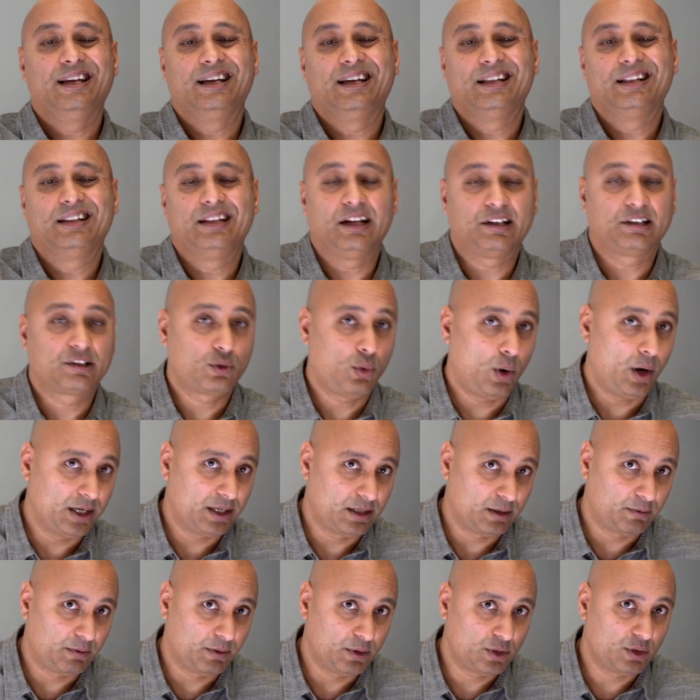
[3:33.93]
That's quite
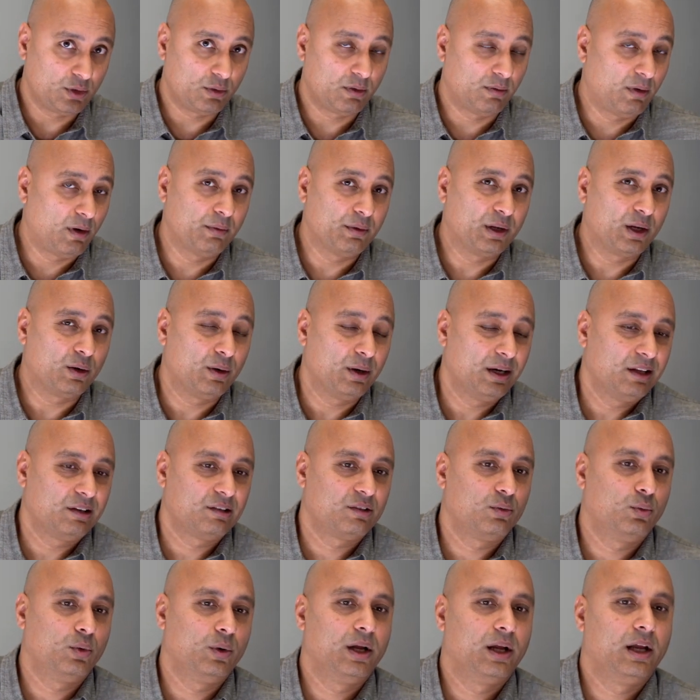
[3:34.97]
different to revolving credits,
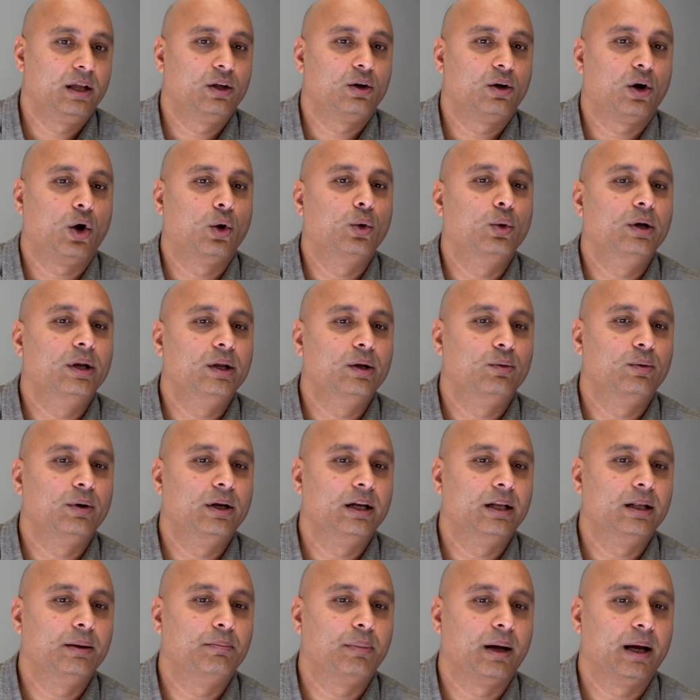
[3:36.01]
where you're only
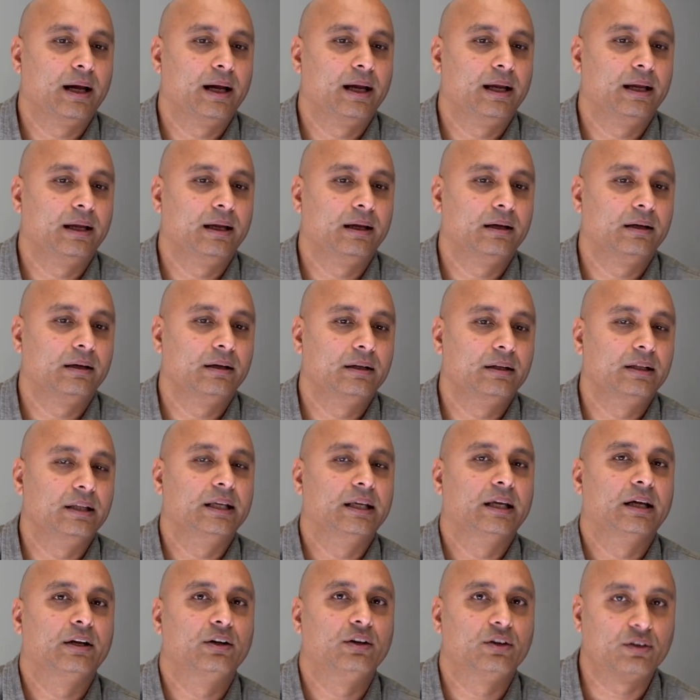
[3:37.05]
really paying the
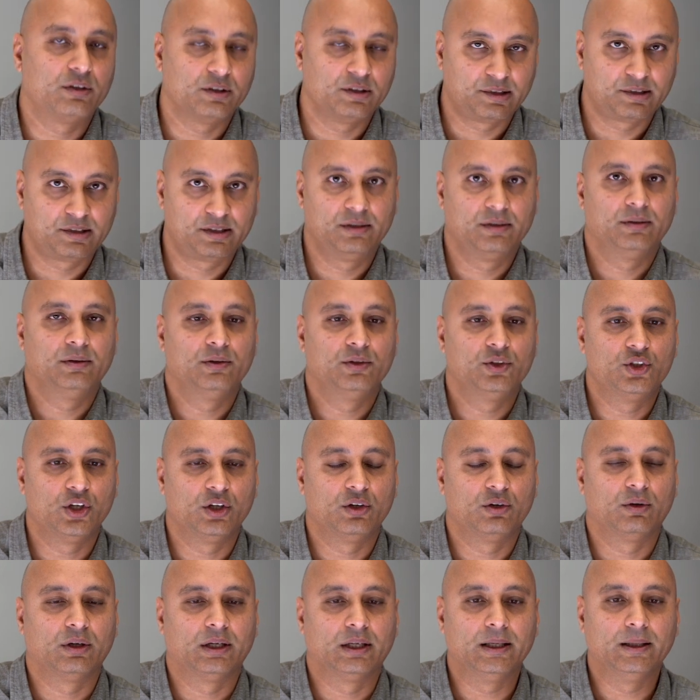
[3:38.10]
interest
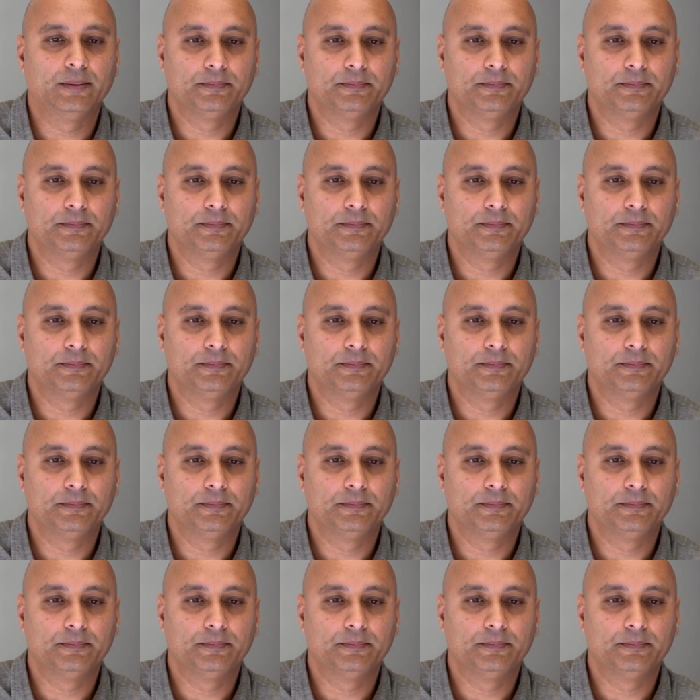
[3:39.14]
generally.